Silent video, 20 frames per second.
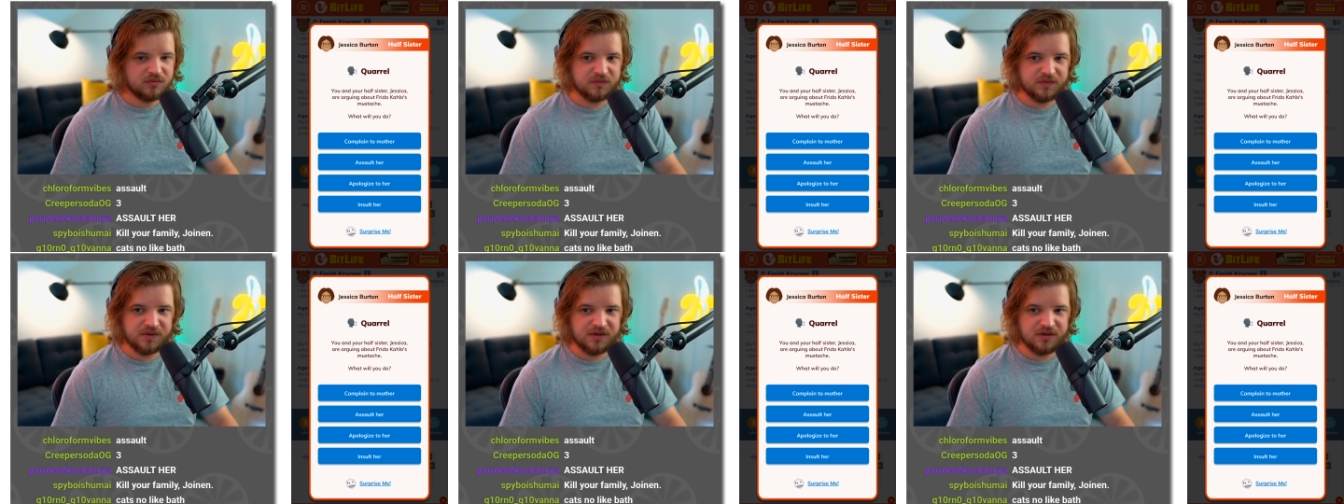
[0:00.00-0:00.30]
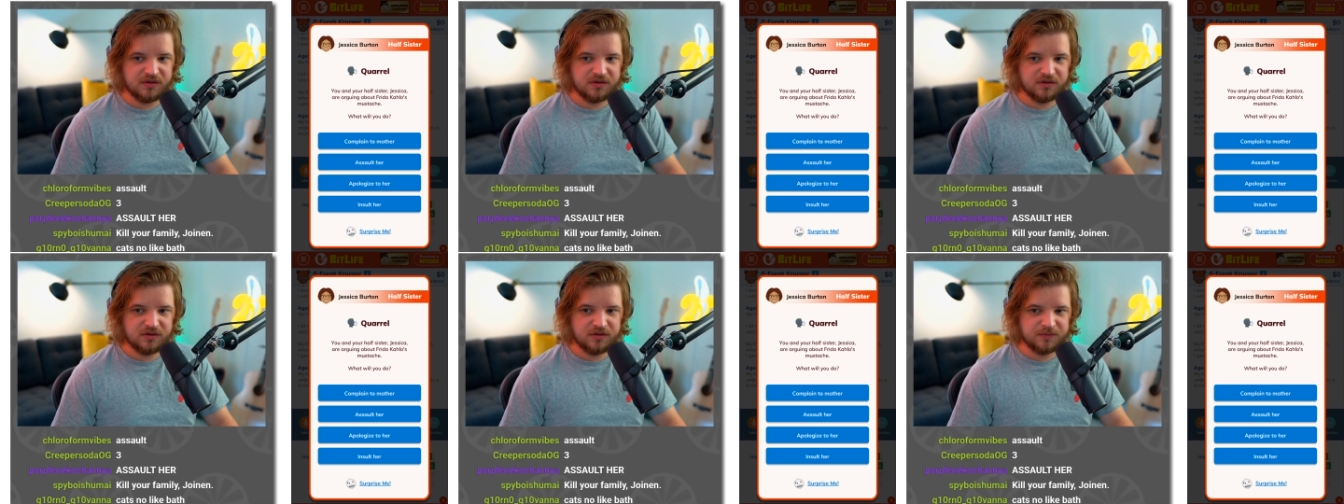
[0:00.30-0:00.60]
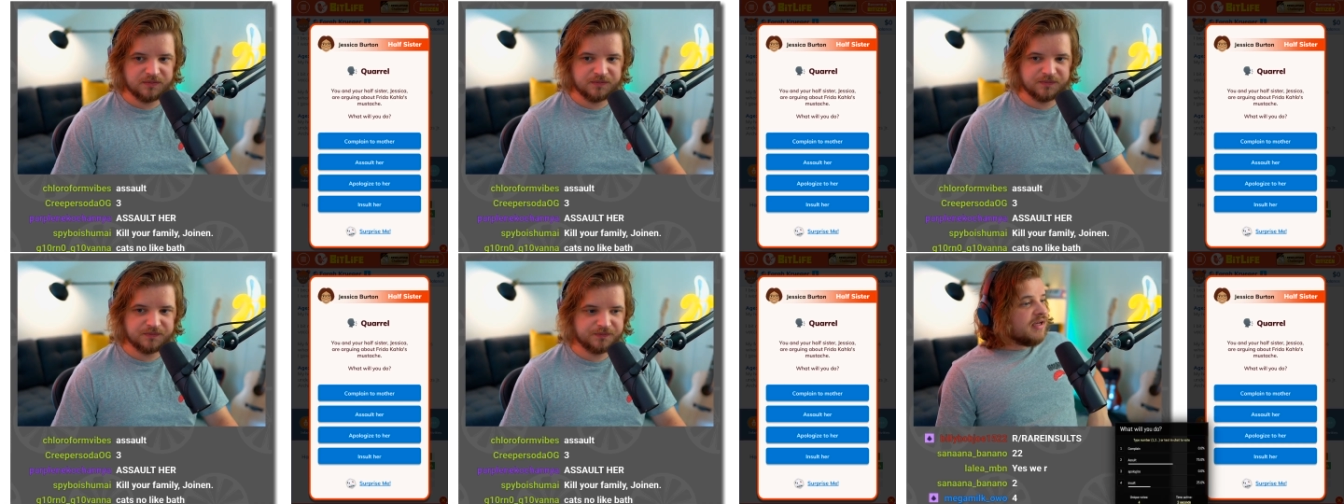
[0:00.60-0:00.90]
What will you do?
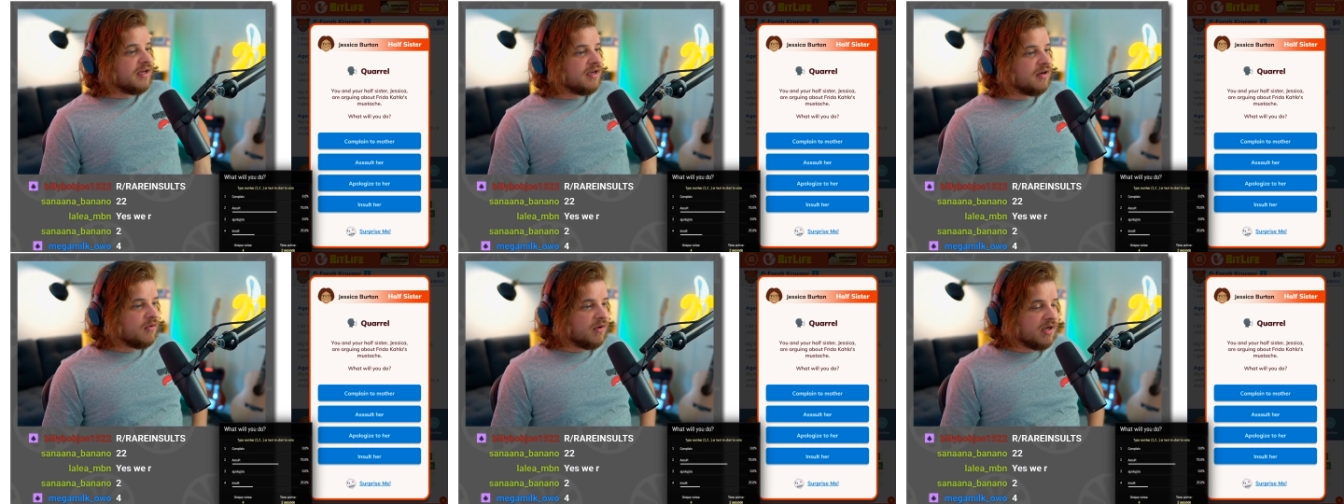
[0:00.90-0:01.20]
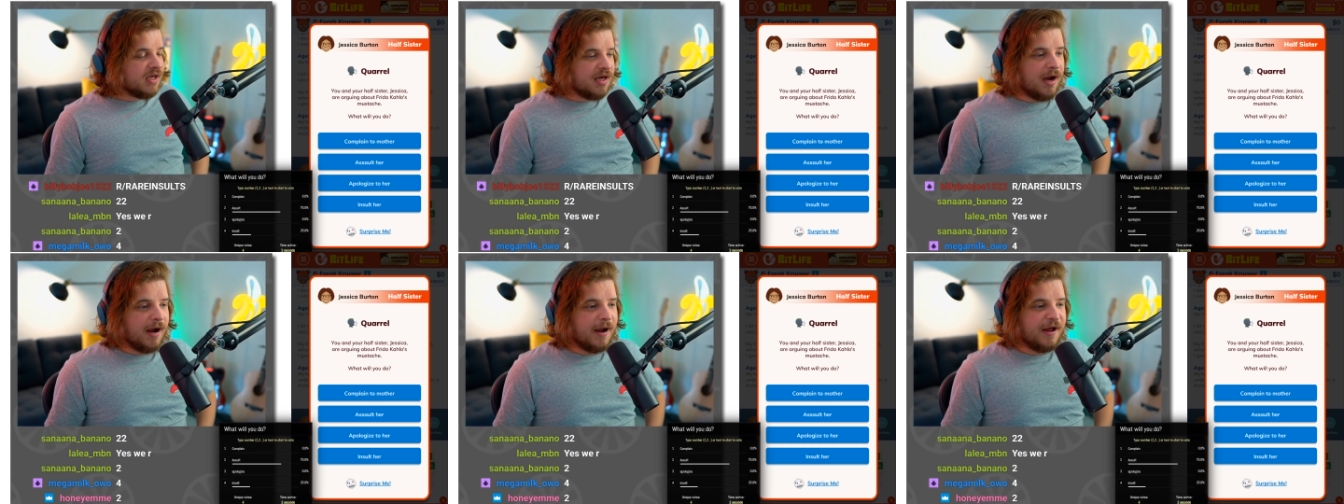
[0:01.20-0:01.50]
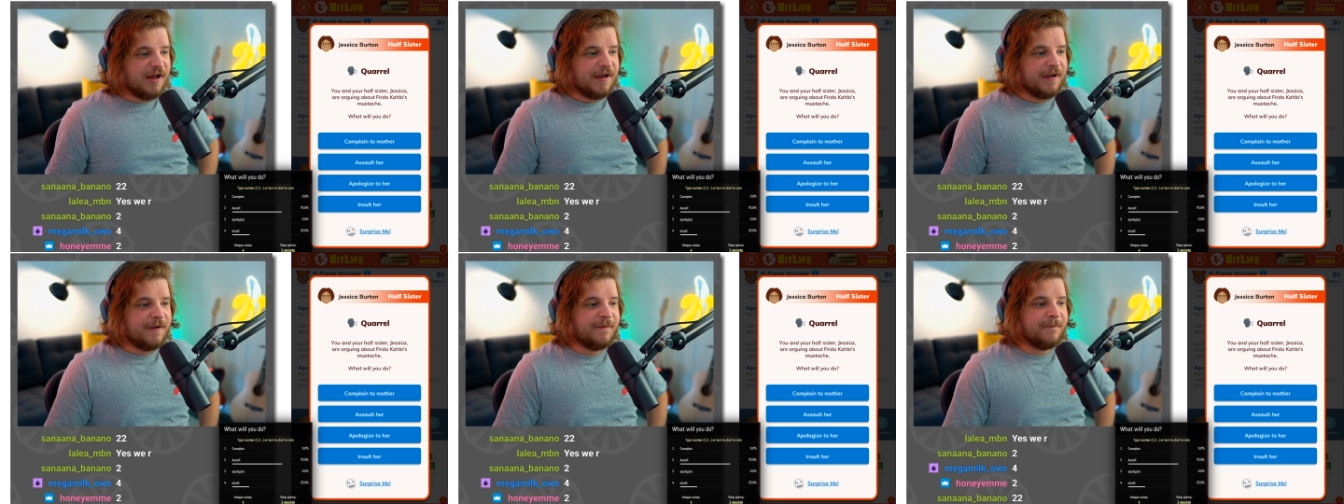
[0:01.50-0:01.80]
Here we
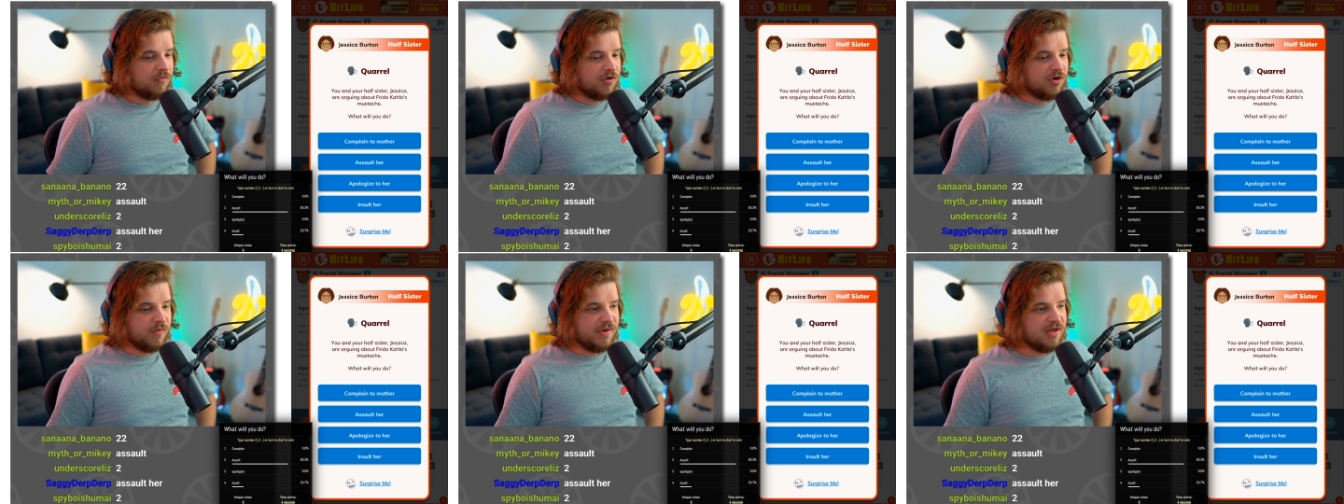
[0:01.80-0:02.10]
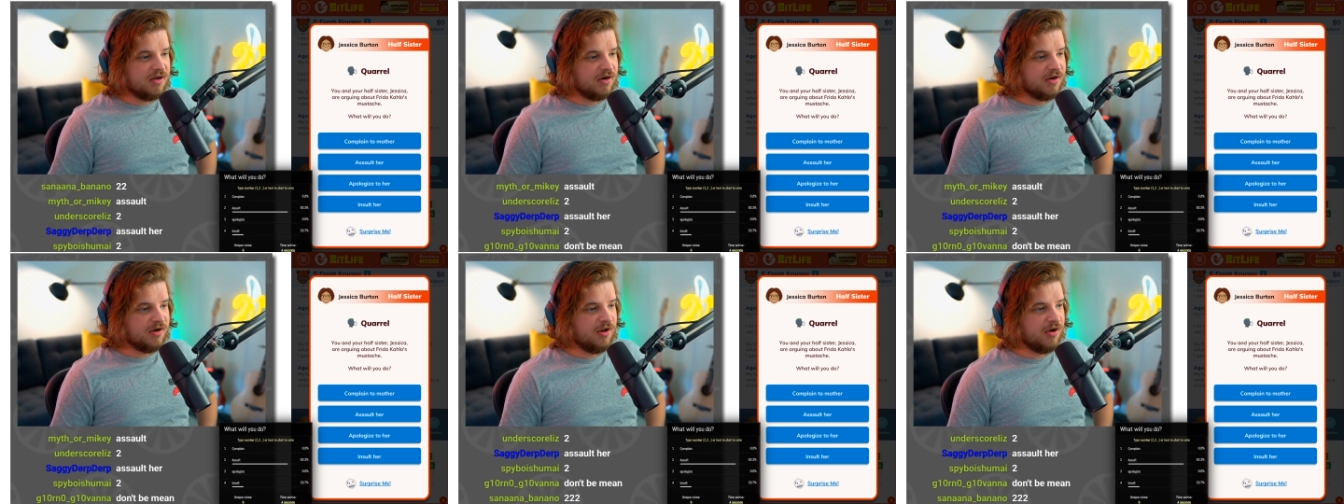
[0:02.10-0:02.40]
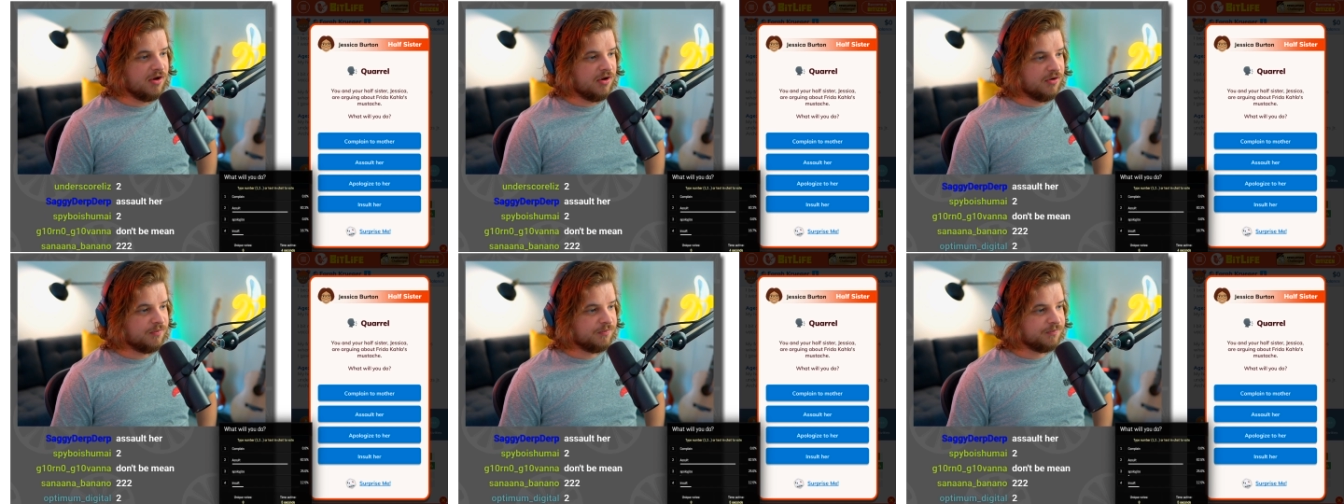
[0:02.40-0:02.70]
go. What are we gonna
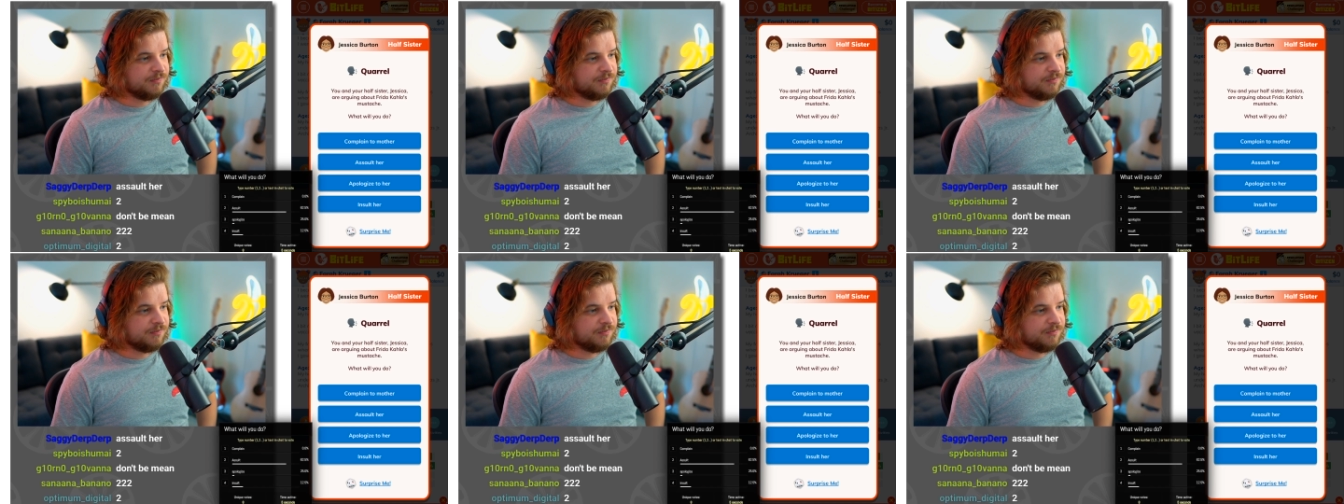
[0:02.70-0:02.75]
do?